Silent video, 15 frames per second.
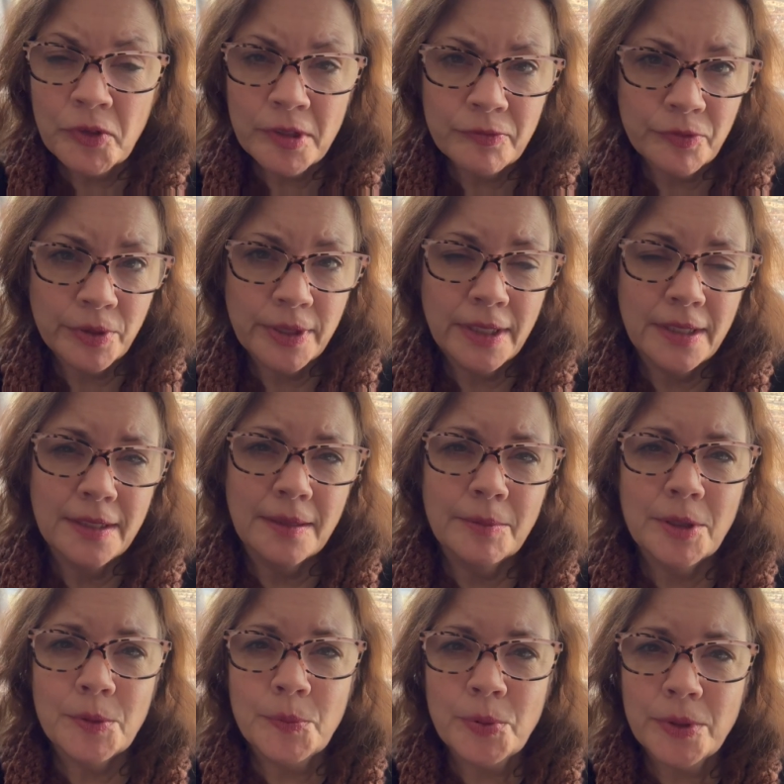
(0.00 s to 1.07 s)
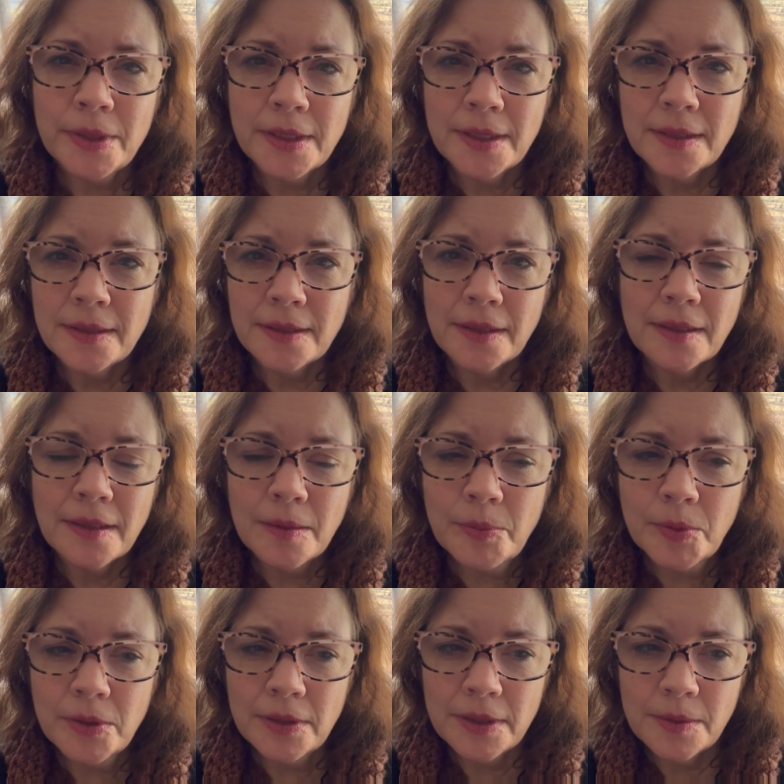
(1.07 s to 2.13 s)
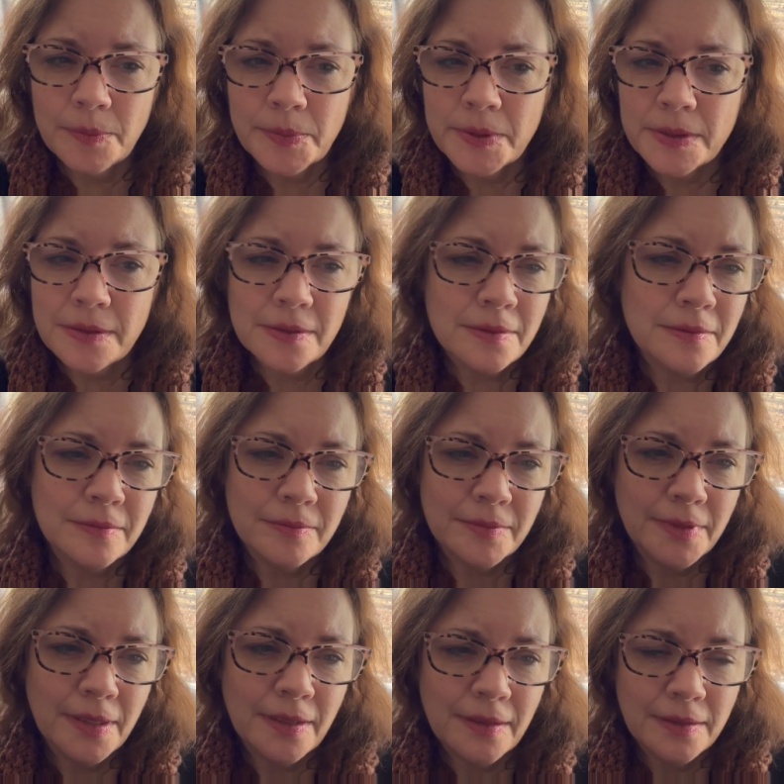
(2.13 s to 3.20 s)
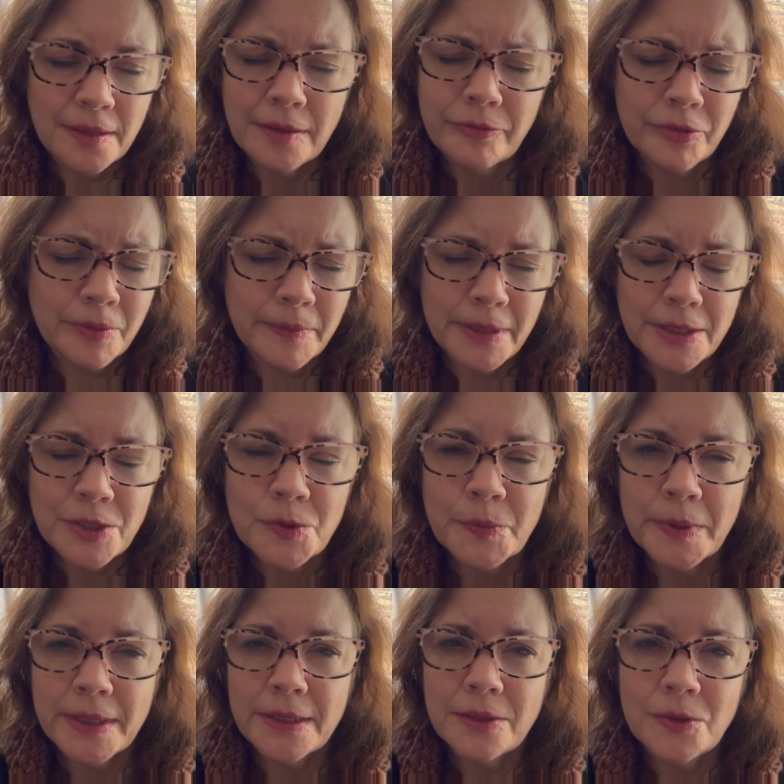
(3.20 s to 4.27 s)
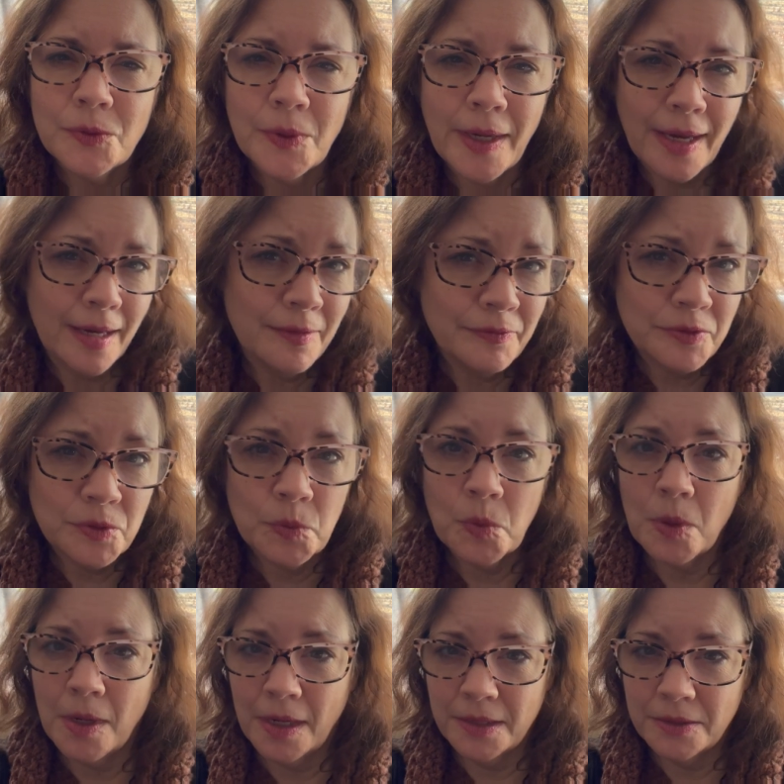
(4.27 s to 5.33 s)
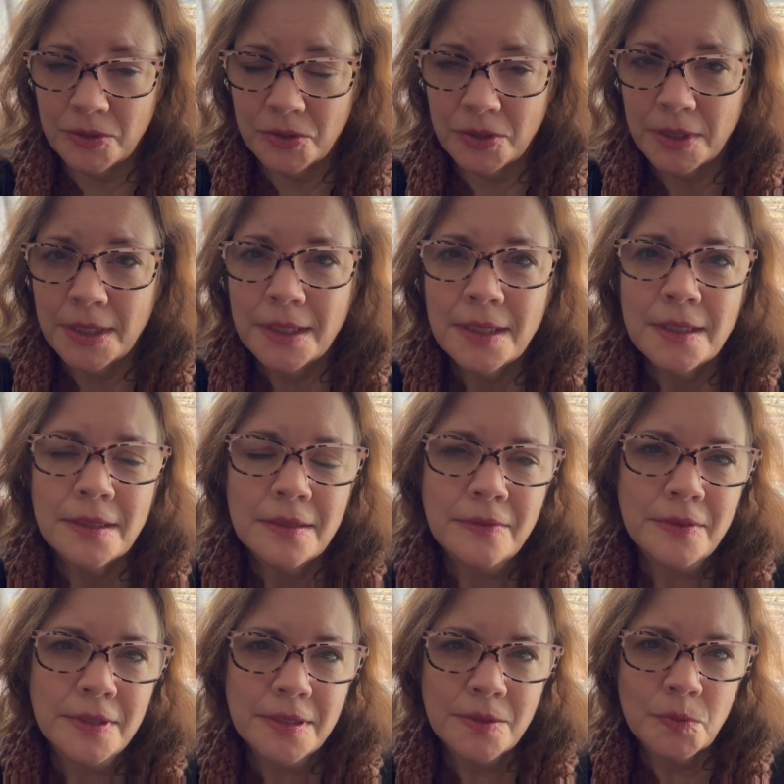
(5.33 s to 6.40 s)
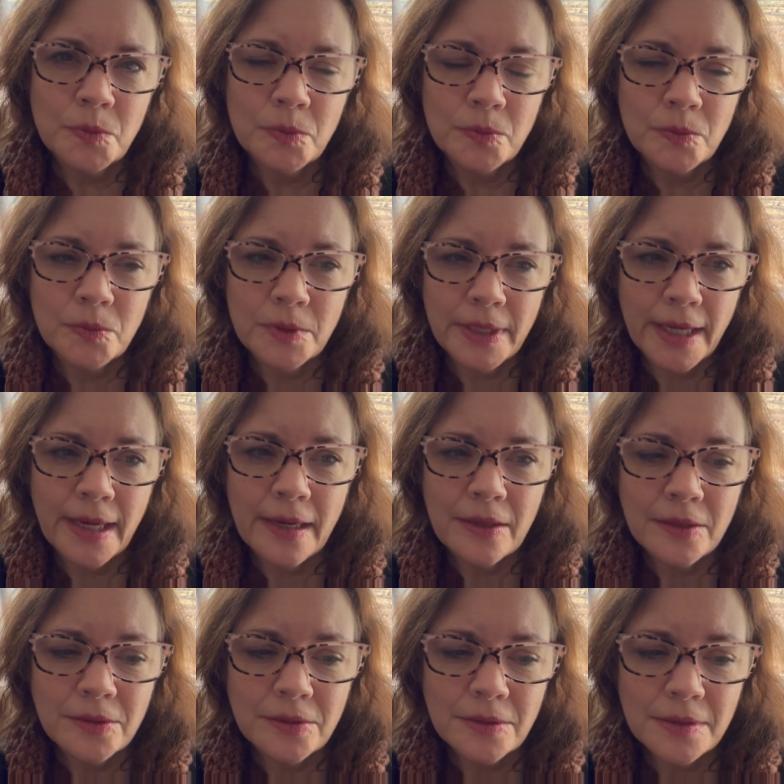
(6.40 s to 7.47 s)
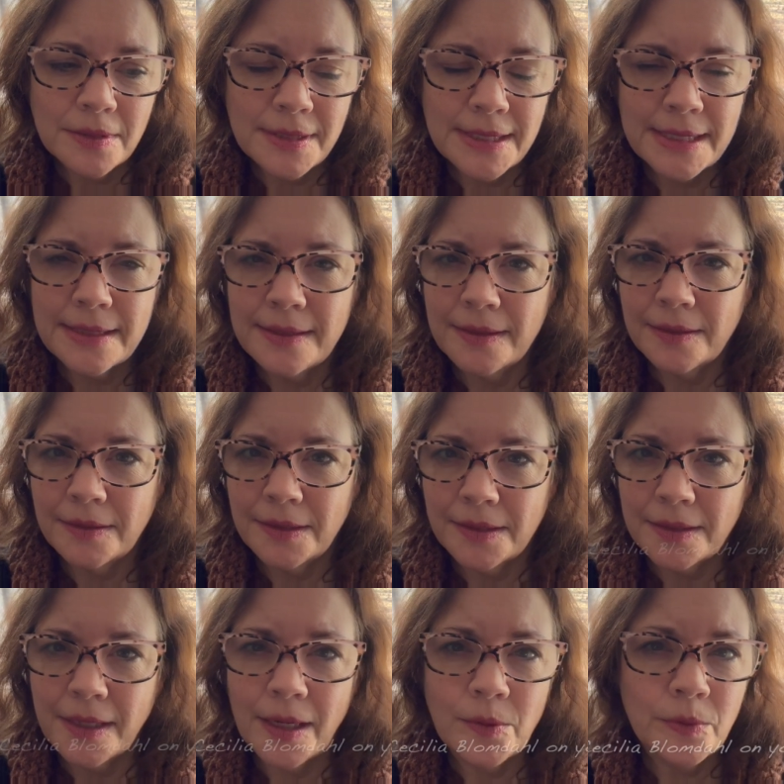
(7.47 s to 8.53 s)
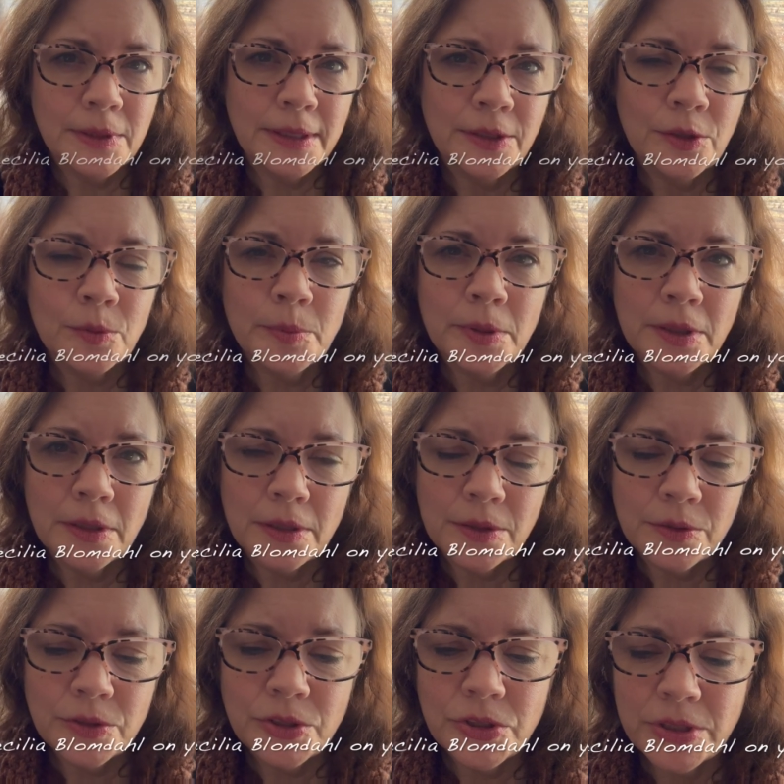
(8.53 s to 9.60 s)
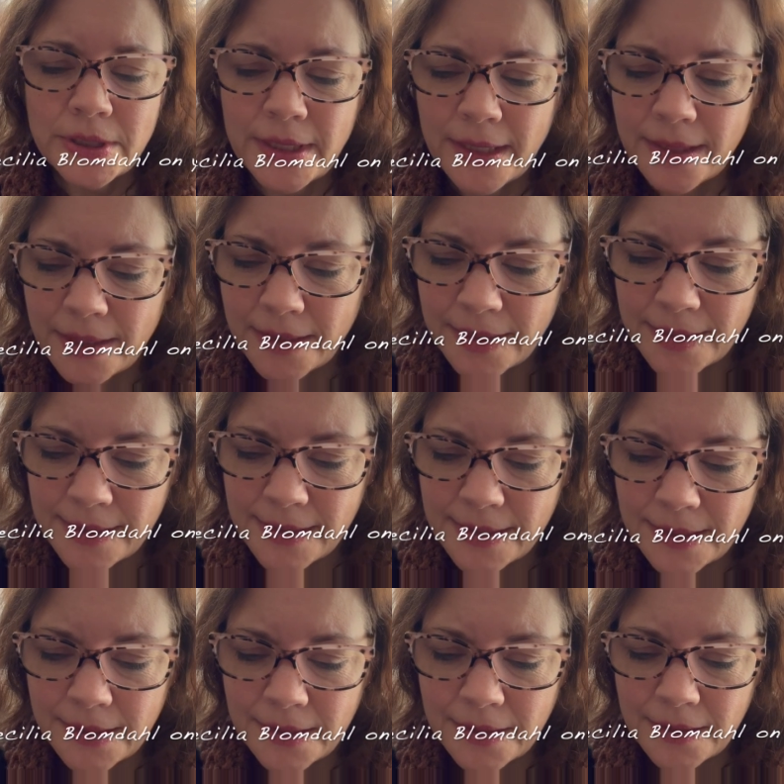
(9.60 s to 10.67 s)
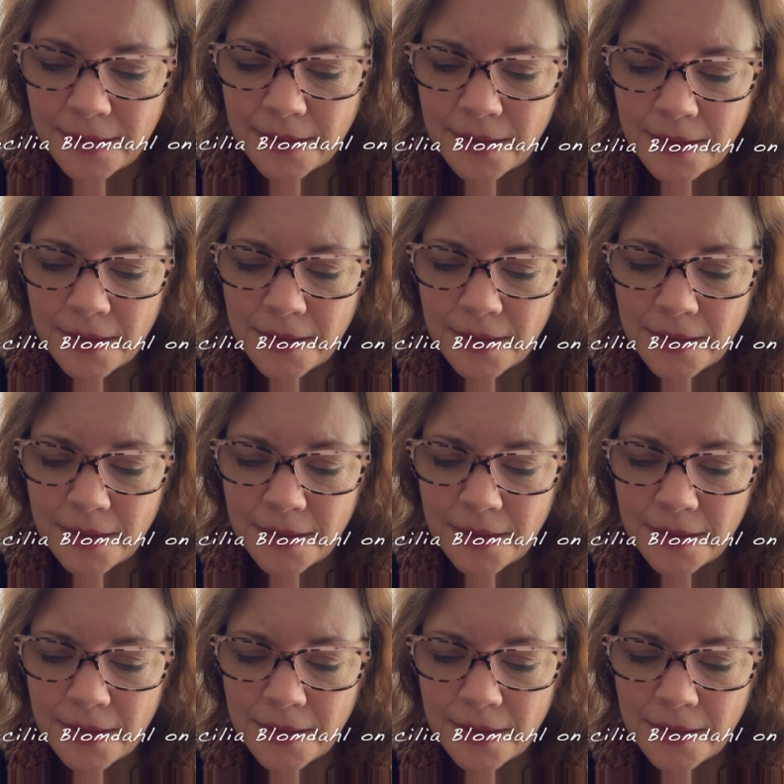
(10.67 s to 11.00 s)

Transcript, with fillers: I forget, I'm gonna put in a couple clips, uh, not very much, but you have to watch this gal, Cecilia. I will link her below. She is in